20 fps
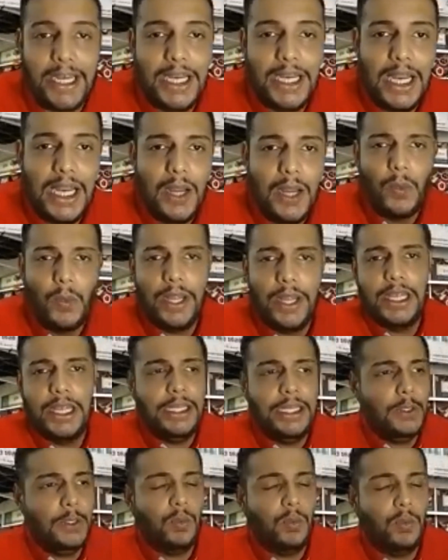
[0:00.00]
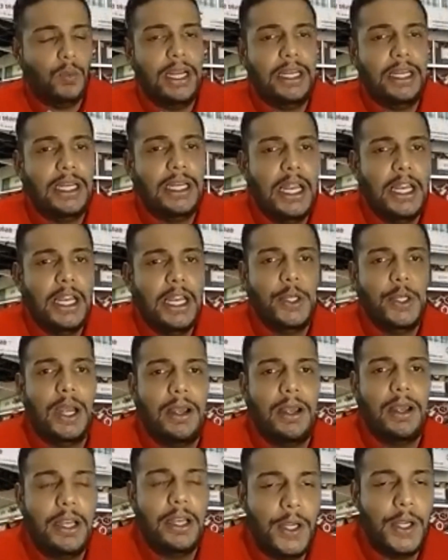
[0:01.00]
whether you want
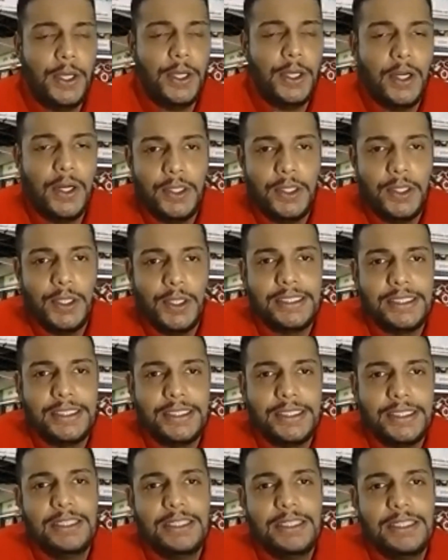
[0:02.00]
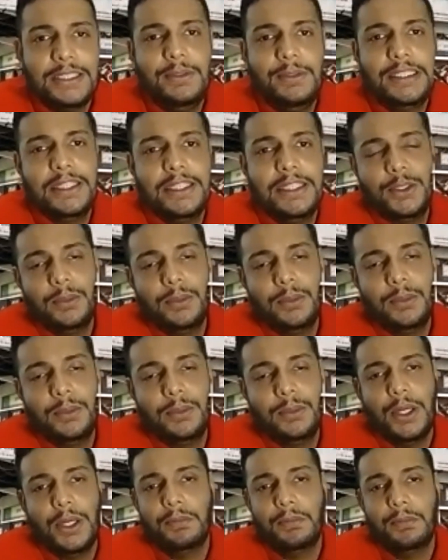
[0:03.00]
your services to be
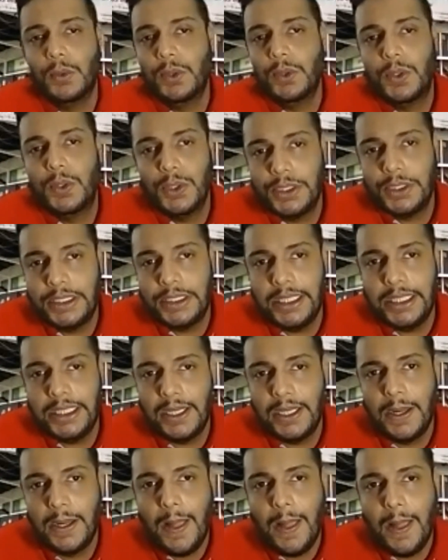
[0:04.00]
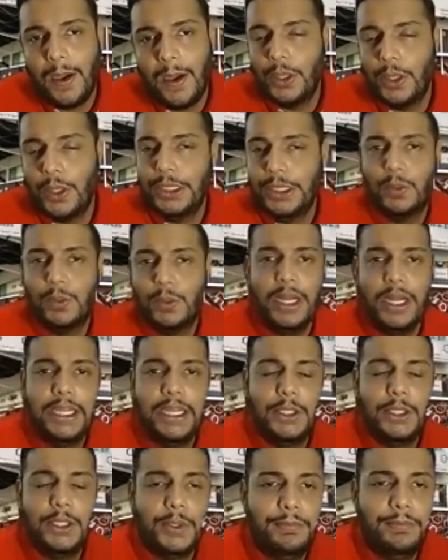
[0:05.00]
on Bungkus, or you want
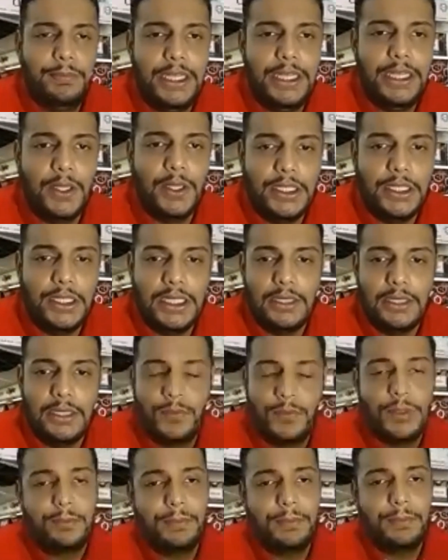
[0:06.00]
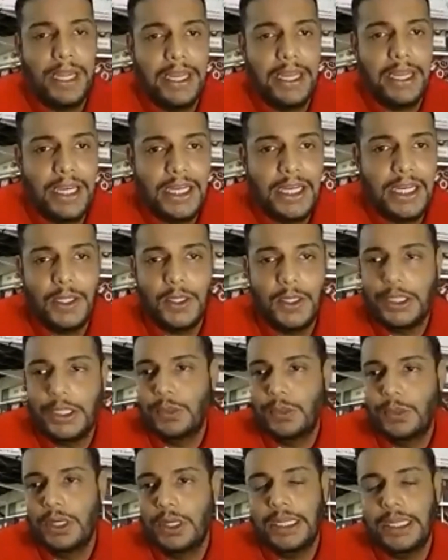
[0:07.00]
it to be on Food Panda, or you
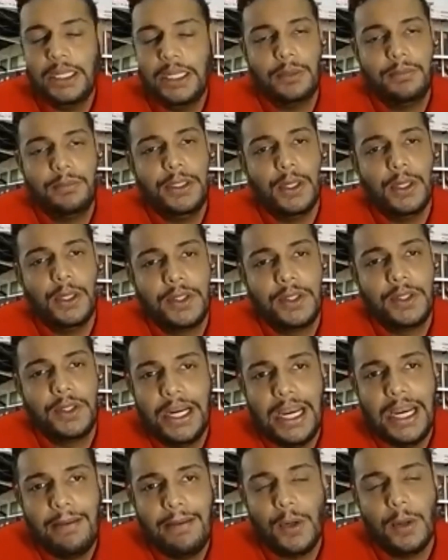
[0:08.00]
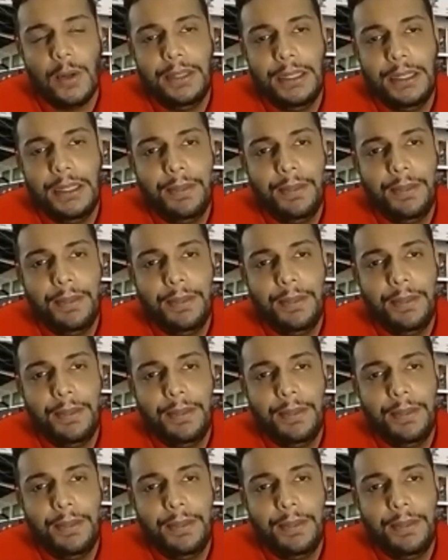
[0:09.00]
want it to be on Grab or BP.